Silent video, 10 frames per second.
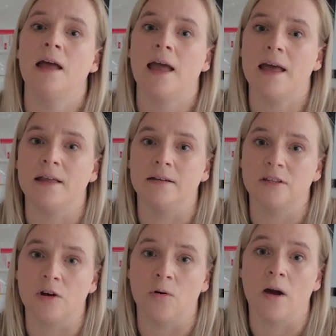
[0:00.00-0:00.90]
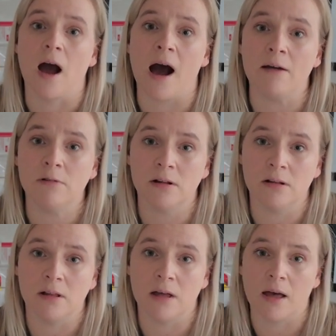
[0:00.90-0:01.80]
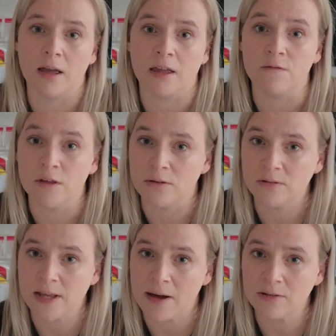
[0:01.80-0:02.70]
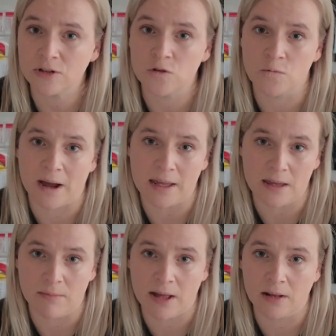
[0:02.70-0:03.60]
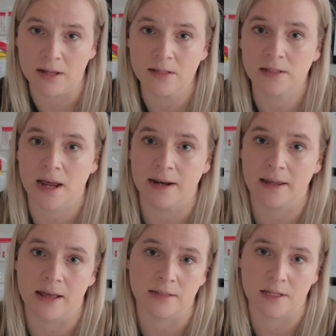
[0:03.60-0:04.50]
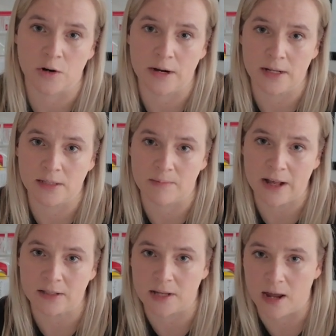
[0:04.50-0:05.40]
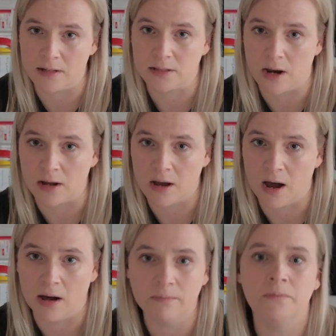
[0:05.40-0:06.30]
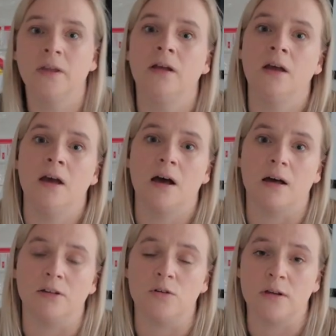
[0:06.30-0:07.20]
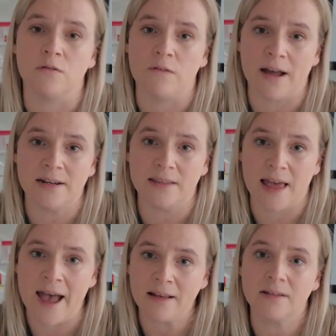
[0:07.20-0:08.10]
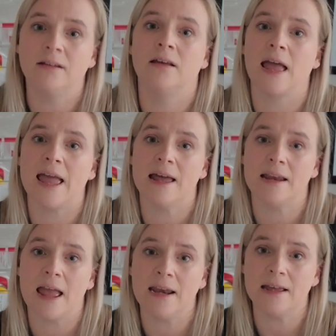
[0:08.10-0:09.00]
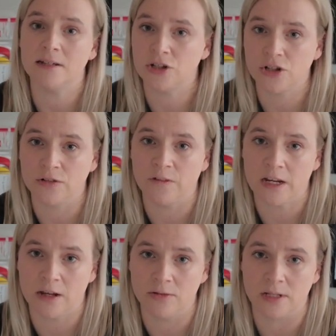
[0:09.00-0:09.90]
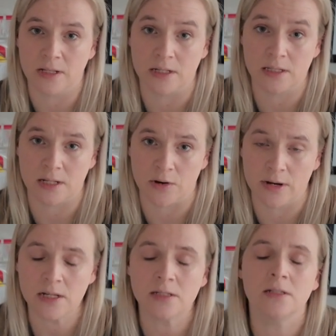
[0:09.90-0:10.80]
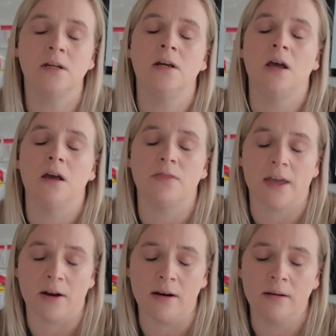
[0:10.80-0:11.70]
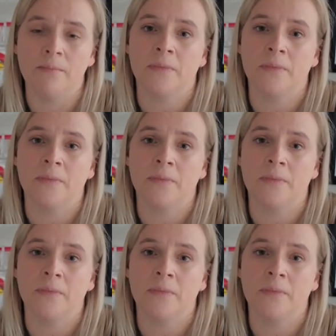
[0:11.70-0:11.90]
And so I will give those out to my email list at getseriousoboutscience.com. You can find that and any additional videos in this series there.